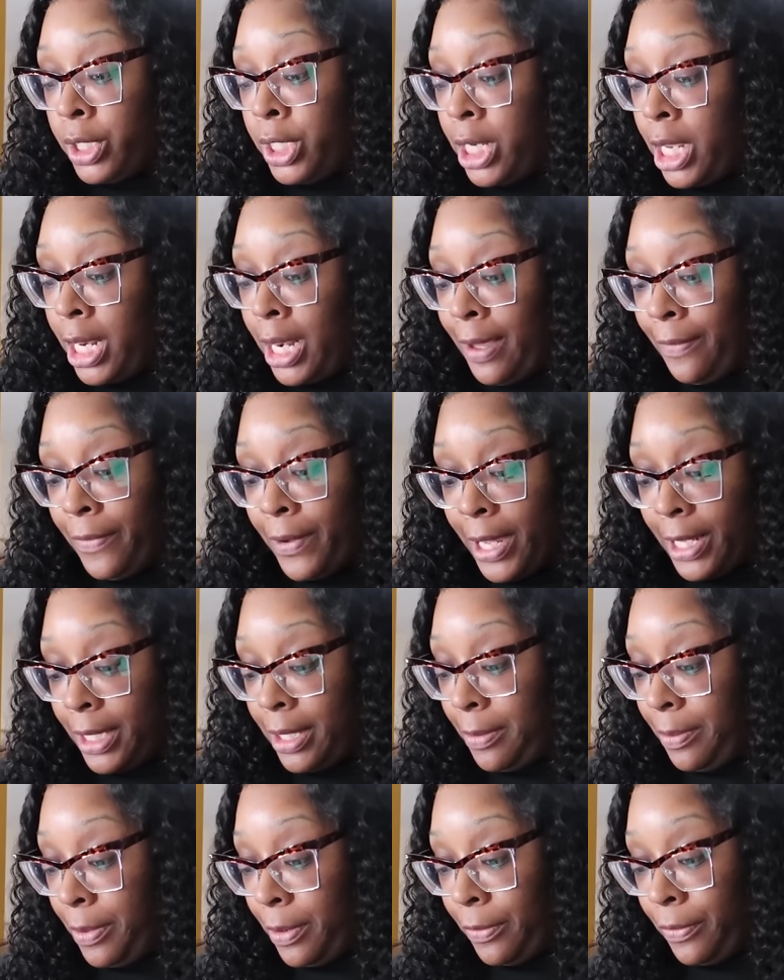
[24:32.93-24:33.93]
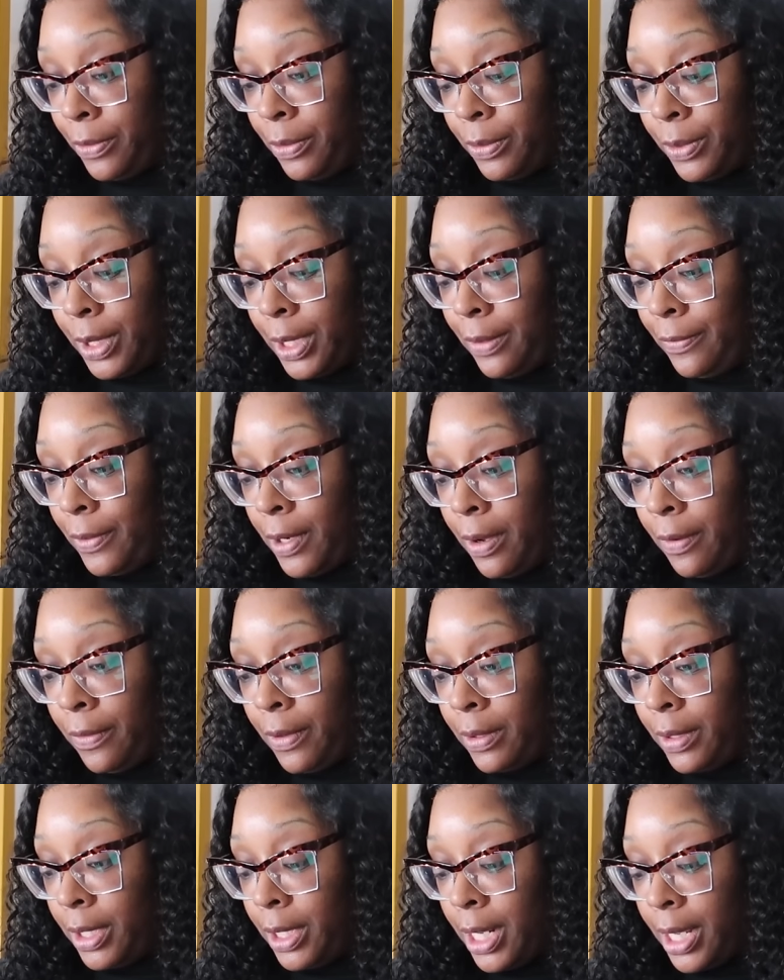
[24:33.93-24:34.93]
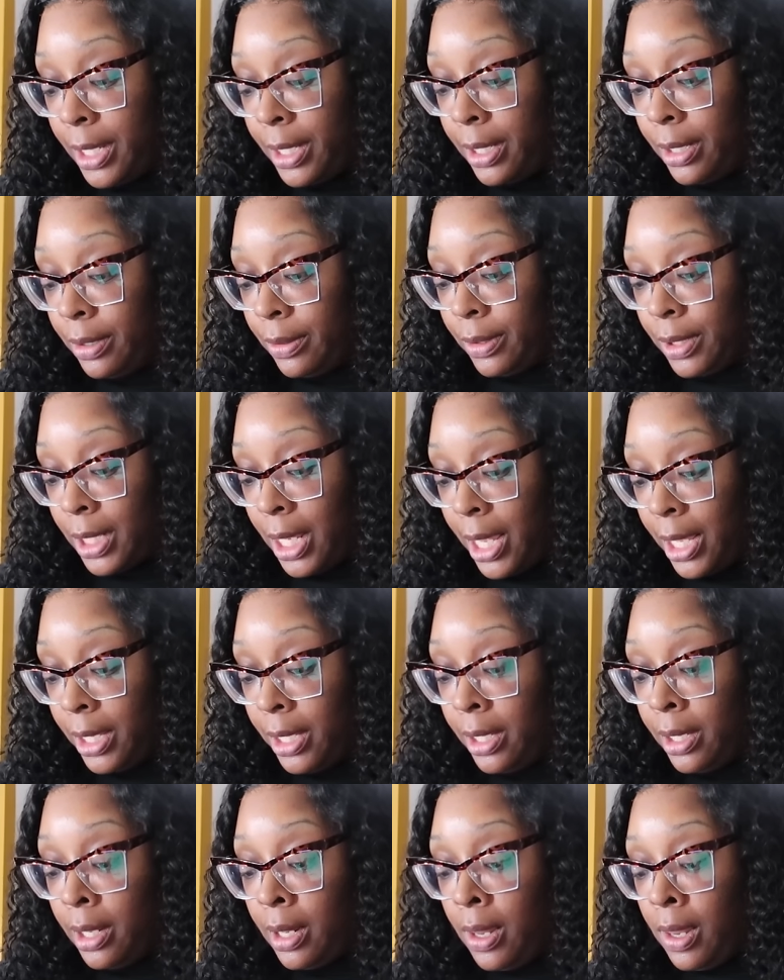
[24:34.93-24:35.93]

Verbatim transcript: Child, I forgot that perfume was even over on the dang on site.